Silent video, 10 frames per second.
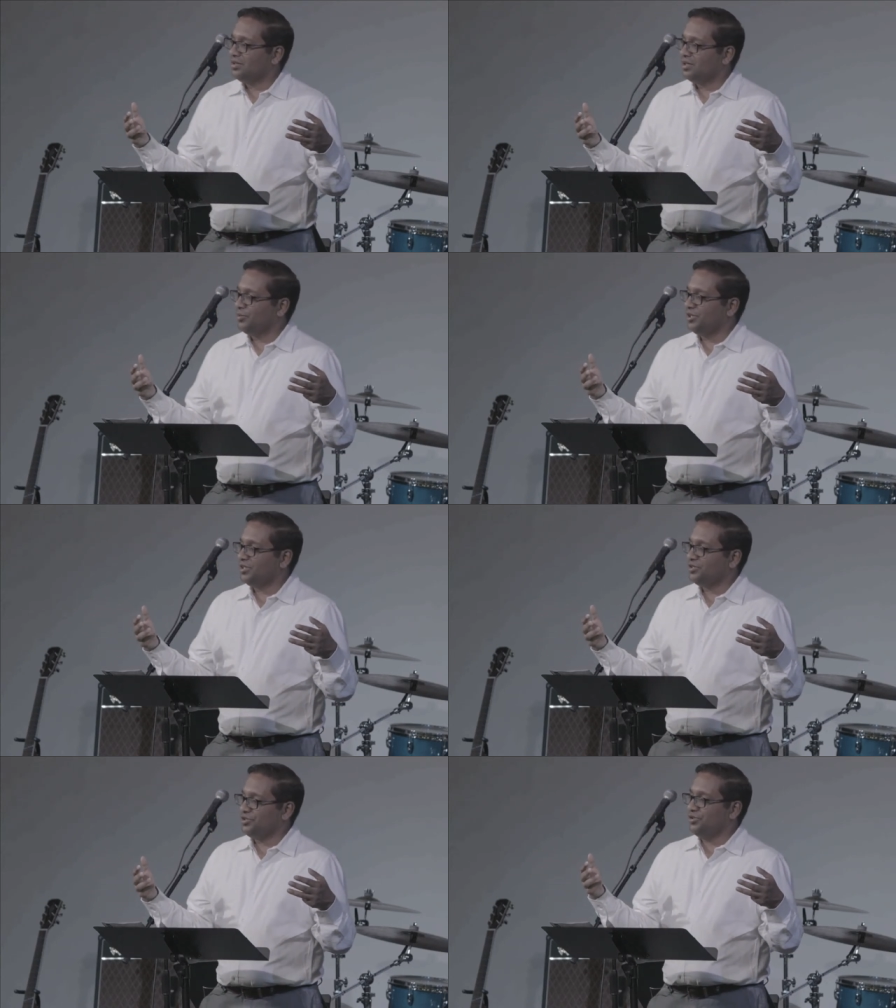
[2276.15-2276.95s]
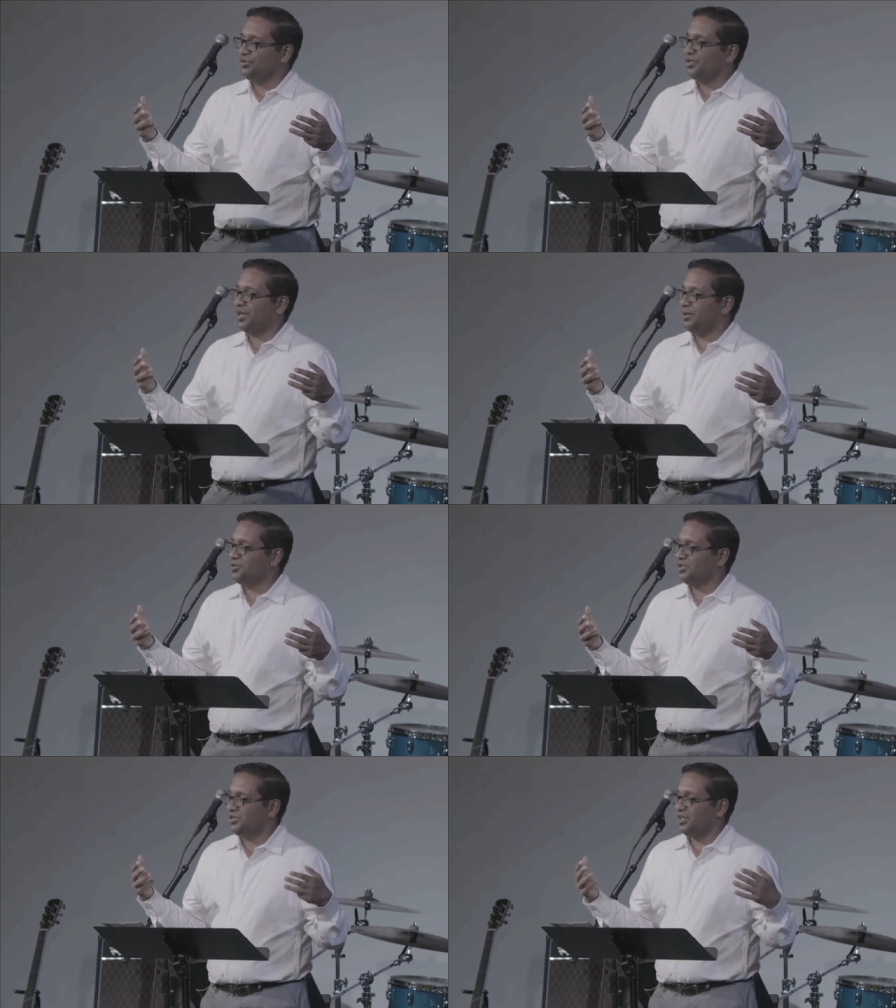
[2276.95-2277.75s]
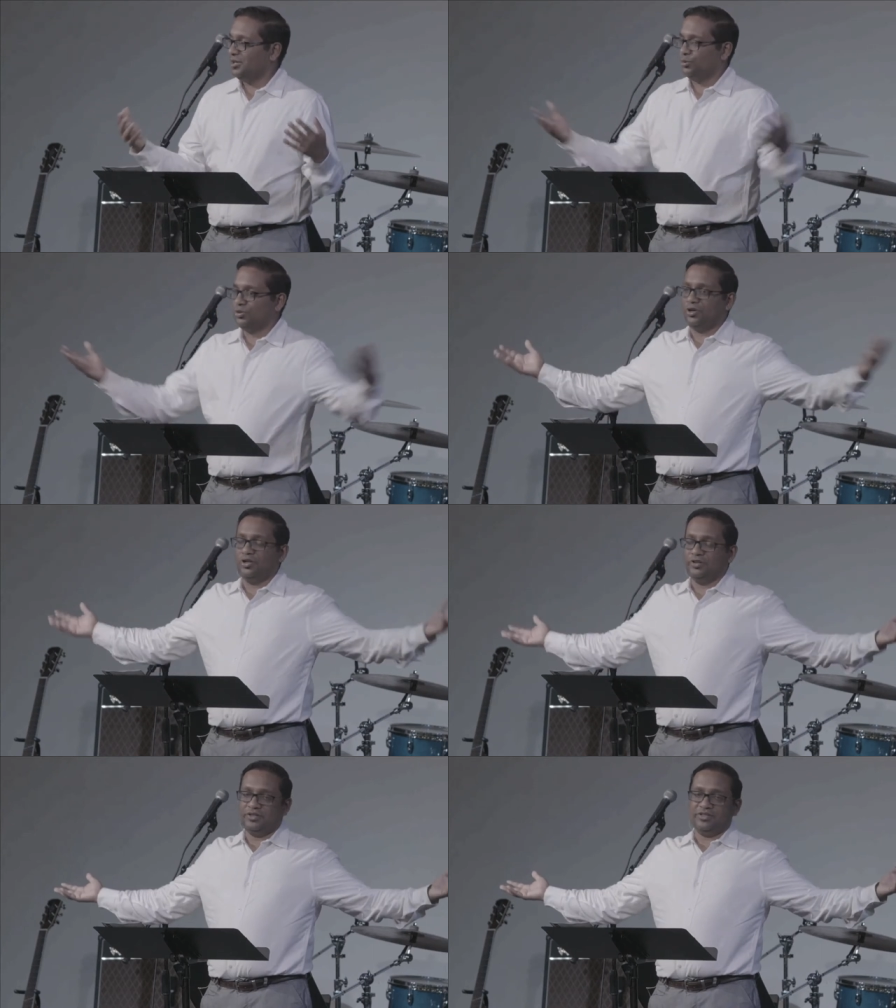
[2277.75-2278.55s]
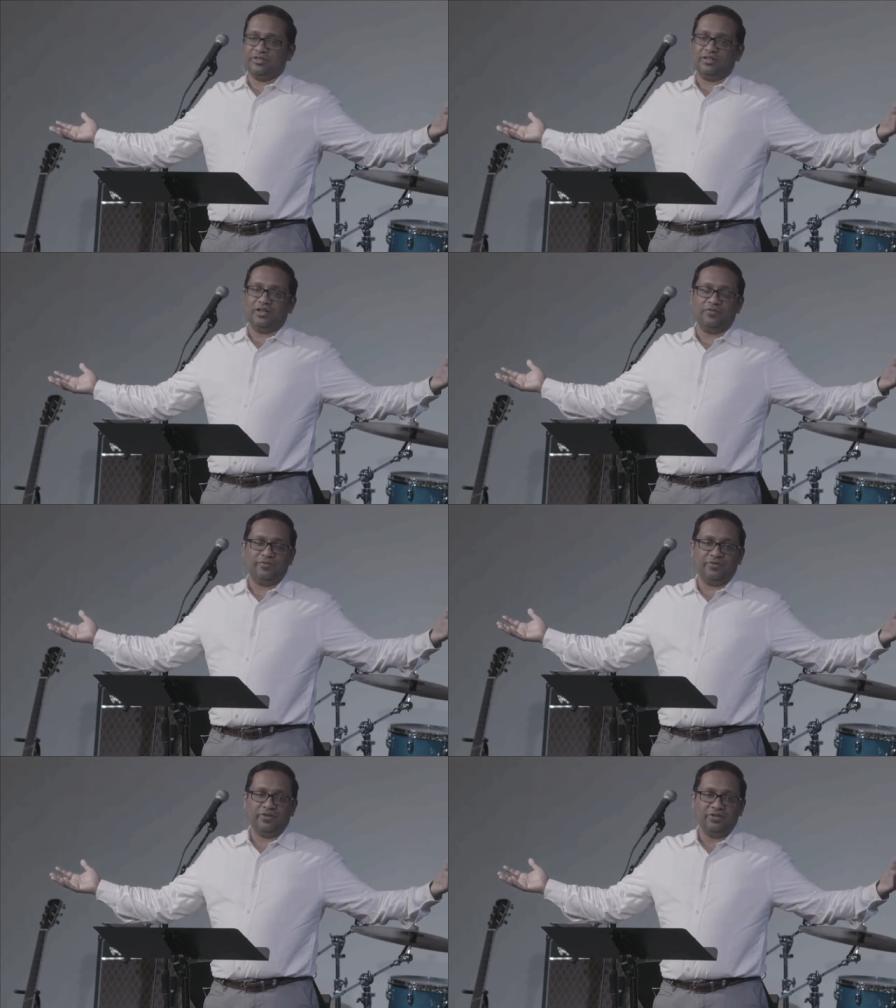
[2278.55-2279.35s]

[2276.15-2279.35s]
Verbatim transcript: Not because you came to the table with all the stuff.